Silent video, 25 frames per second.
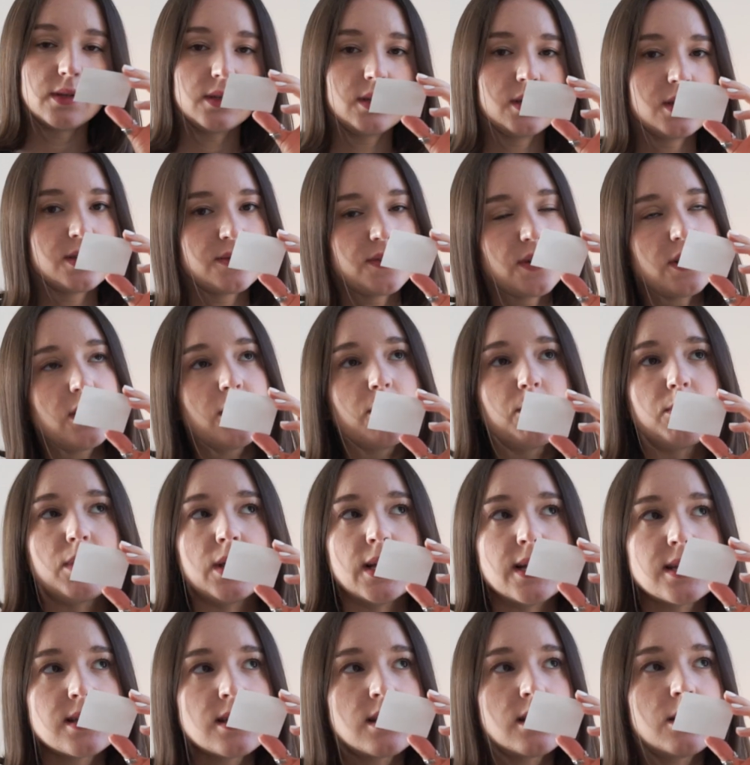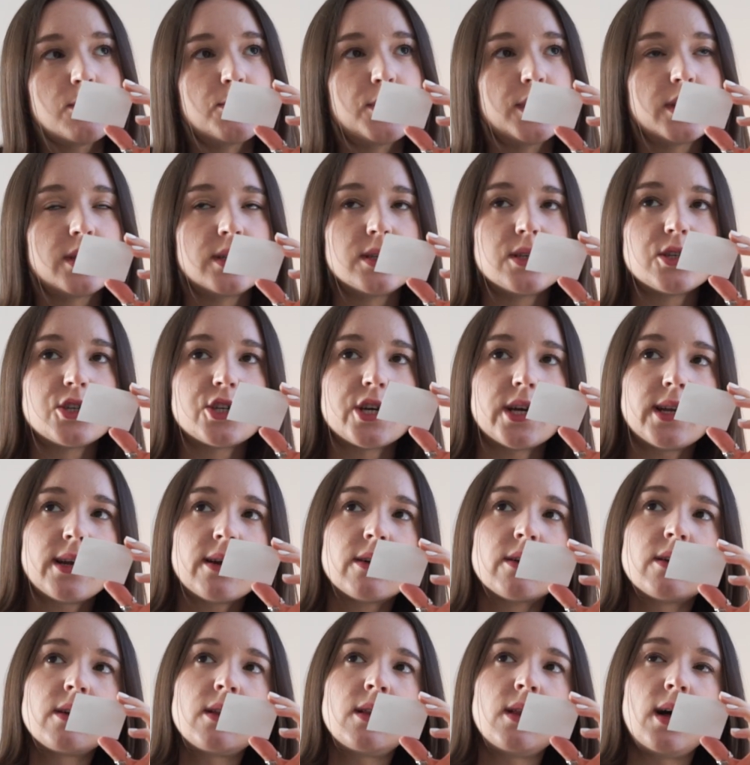It's very pleasant, but in
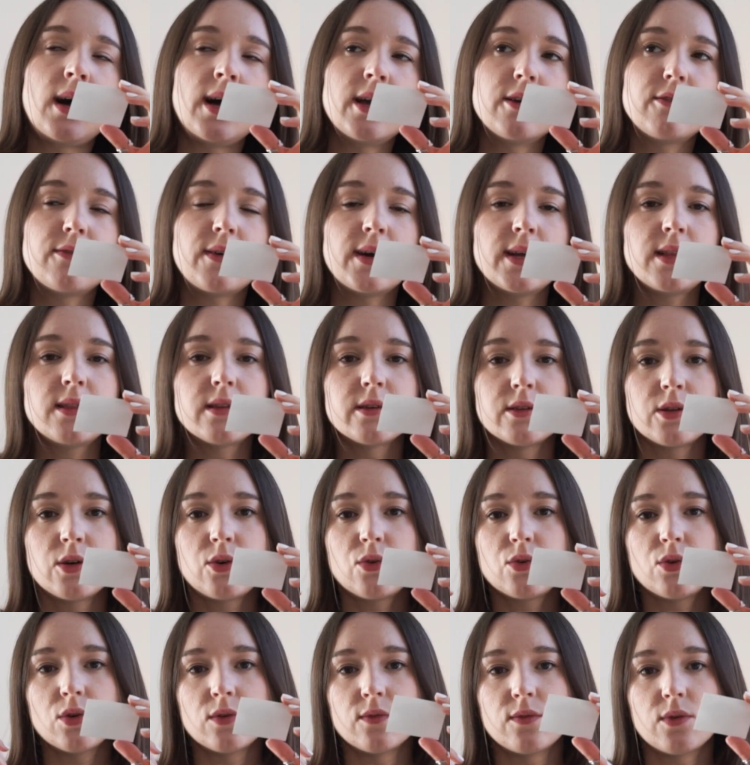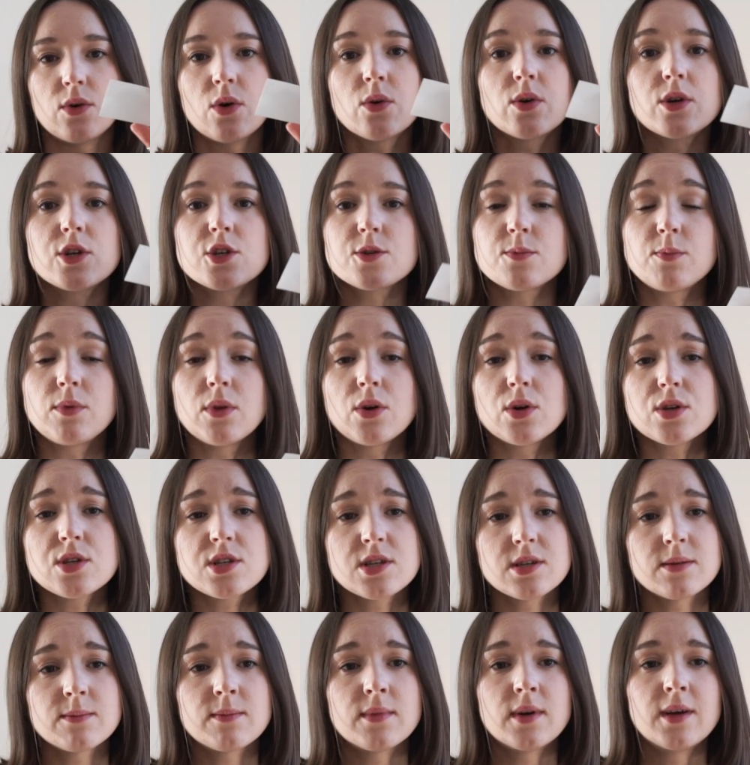general I find the note of orange
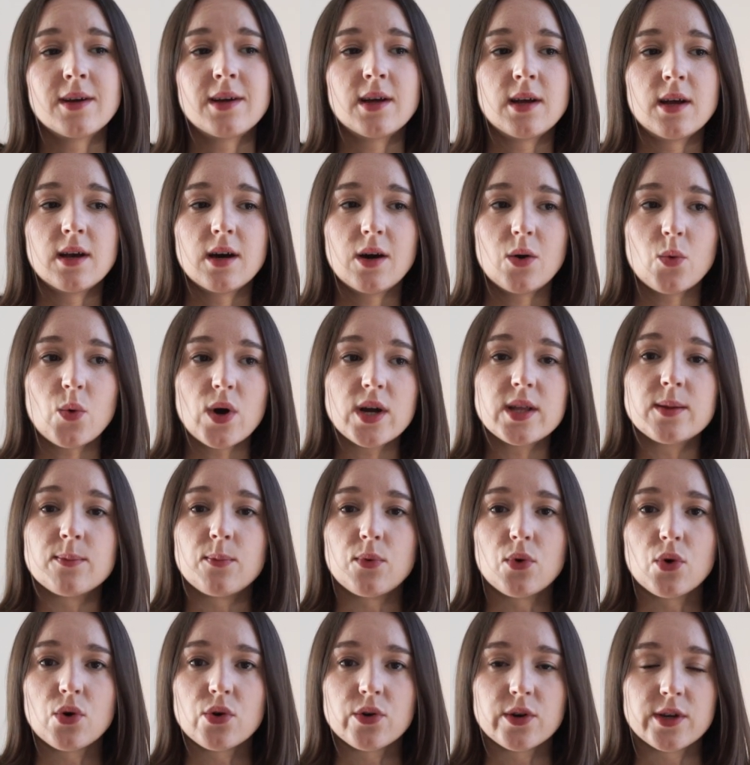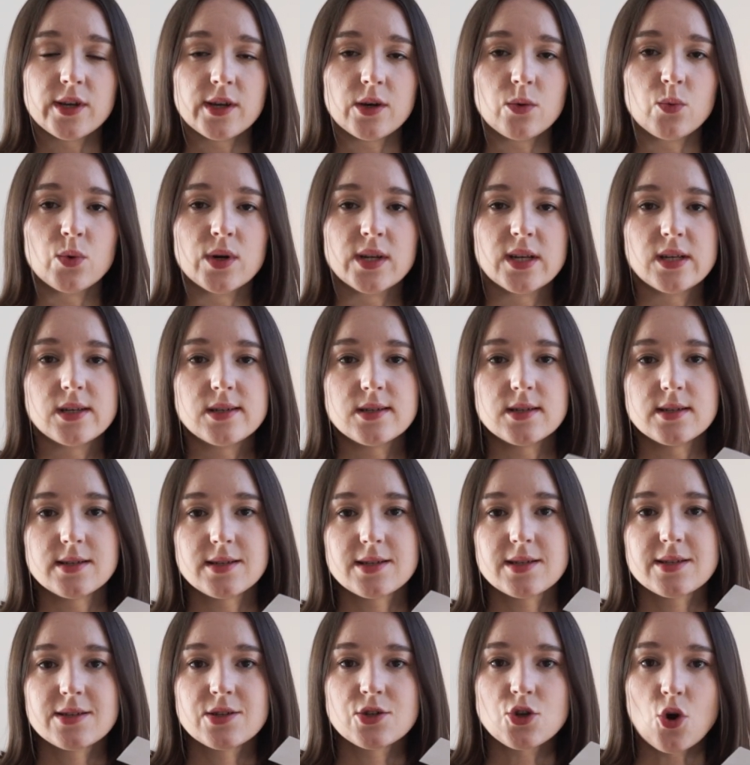blossom quite boring when it is
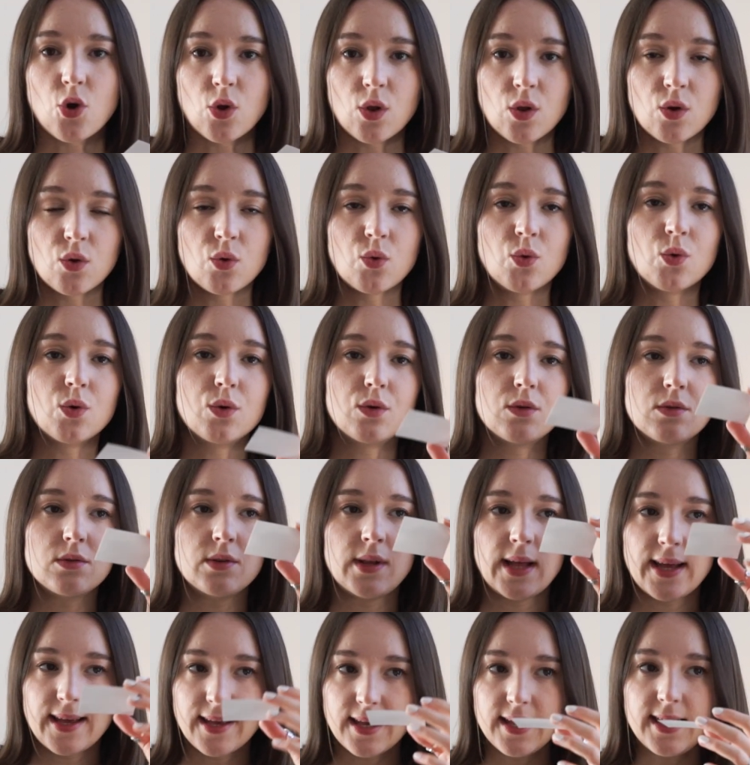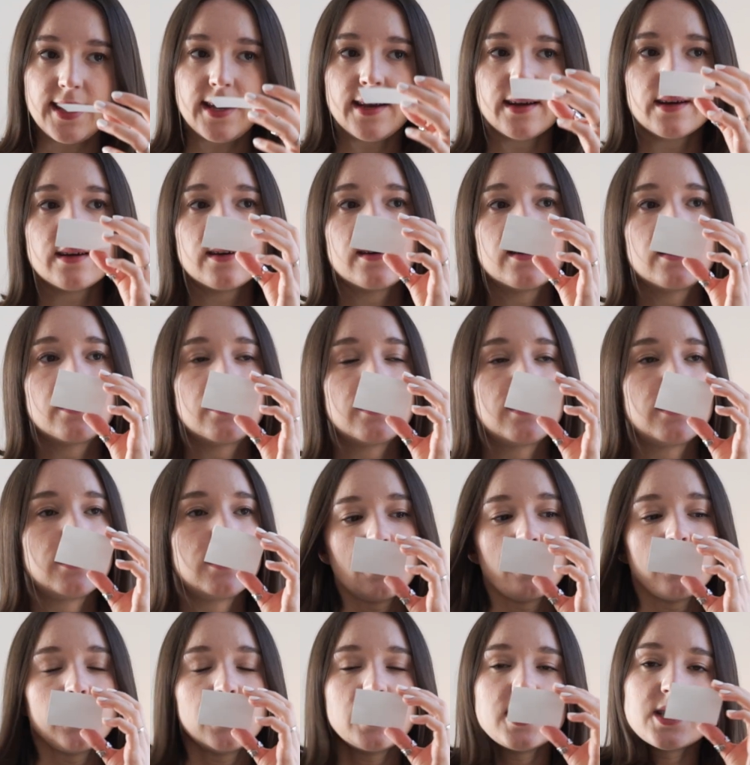solo, like here.
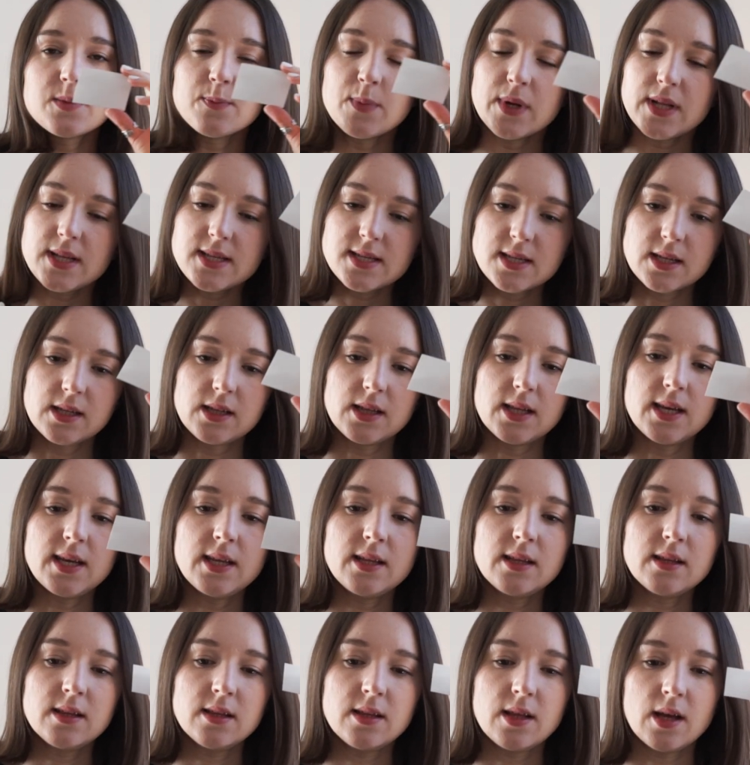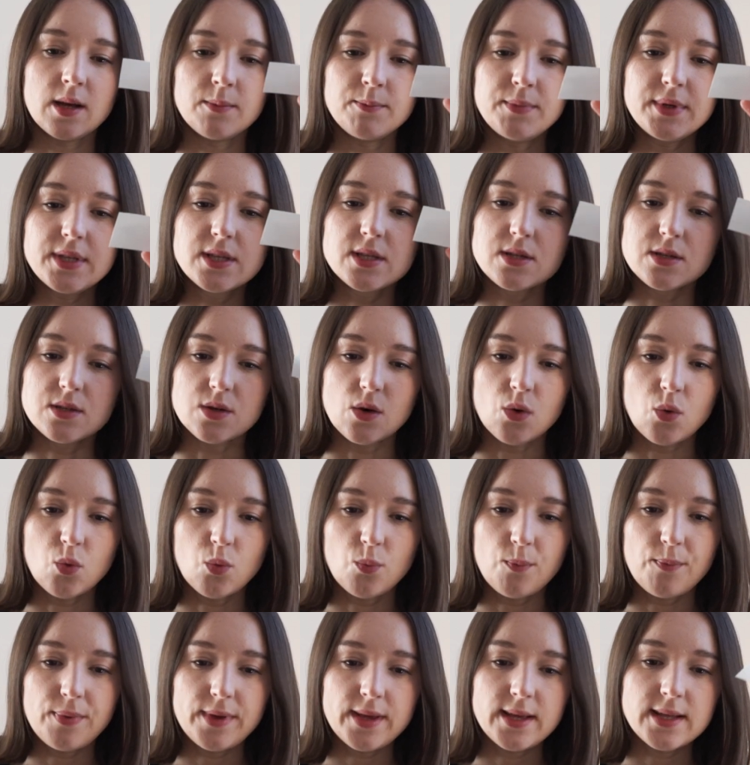It smells clean, a bit
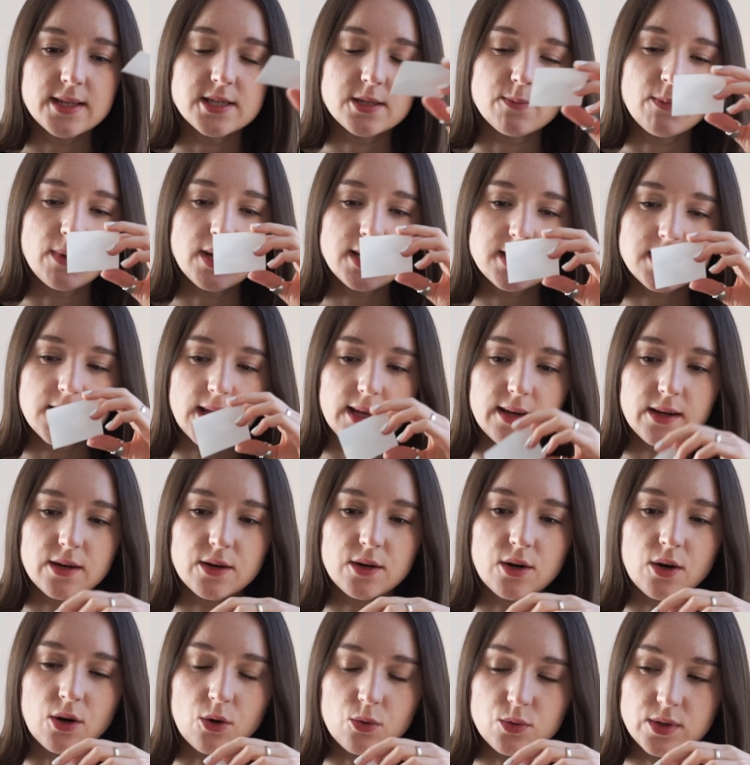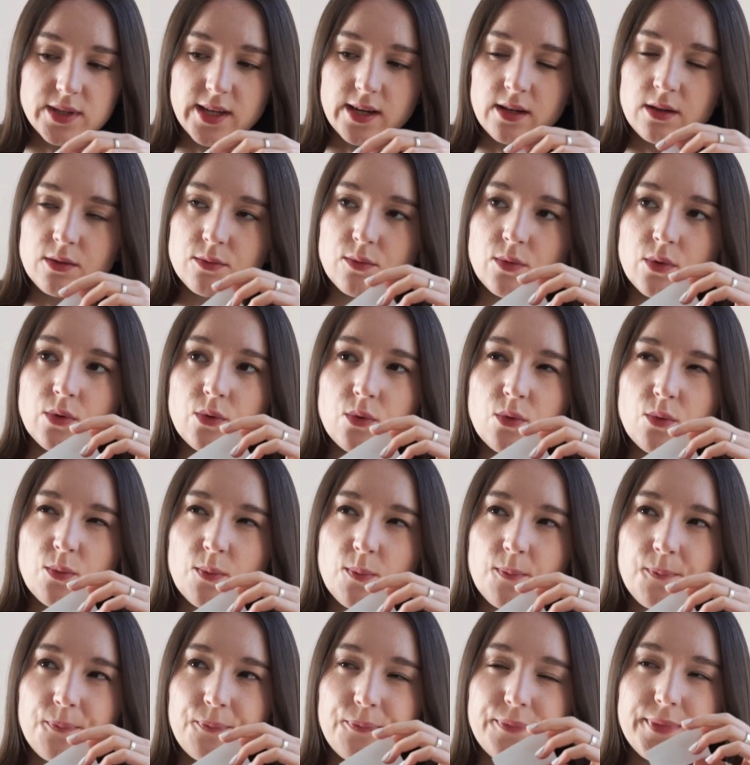soapy, it smells like a hotel
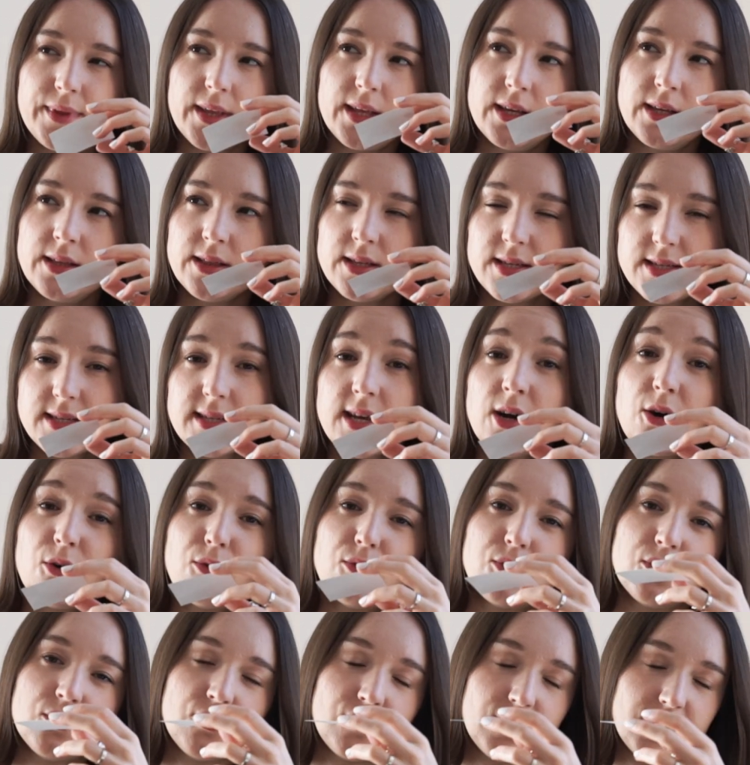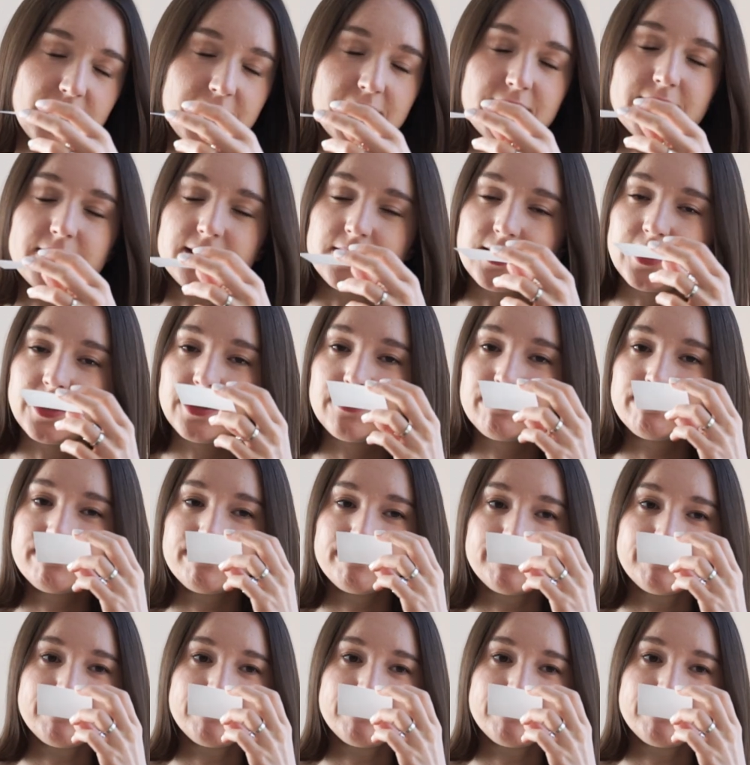room in the south of Italy.